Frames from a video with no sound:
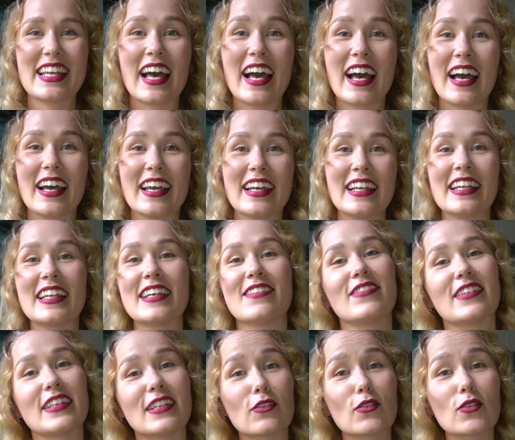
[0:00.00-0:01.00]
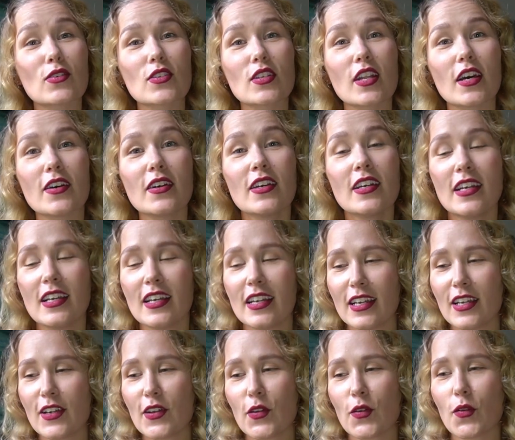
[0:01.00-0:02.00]
I live in Oslo,
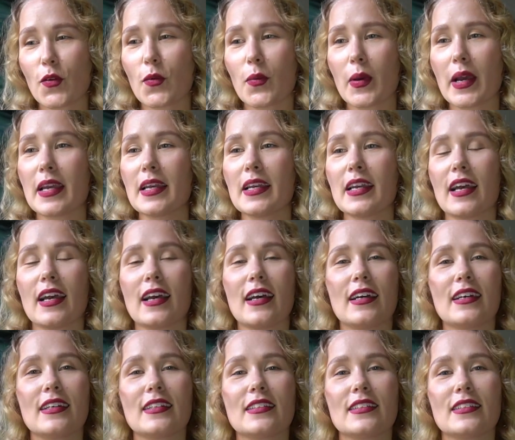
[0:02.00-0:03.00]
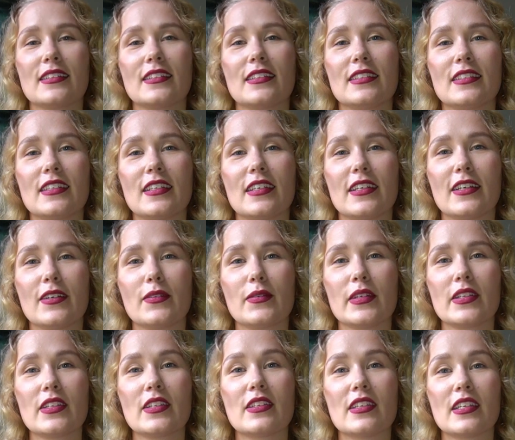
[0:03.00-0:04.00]
Norway, and
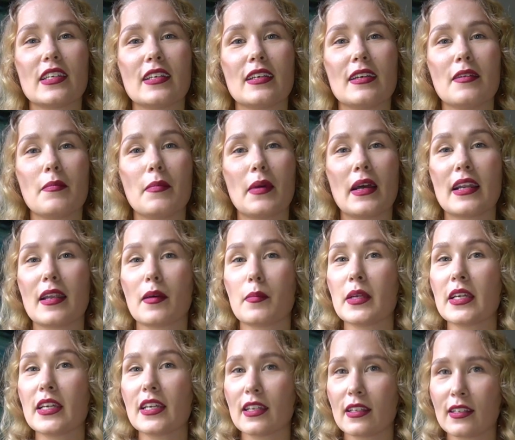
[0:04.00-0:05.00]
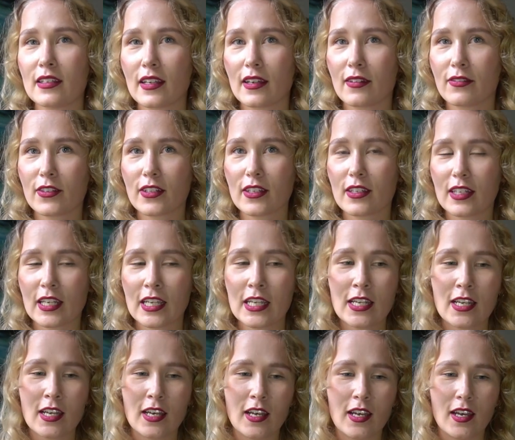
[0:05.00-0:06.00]
with the pandemic and everything,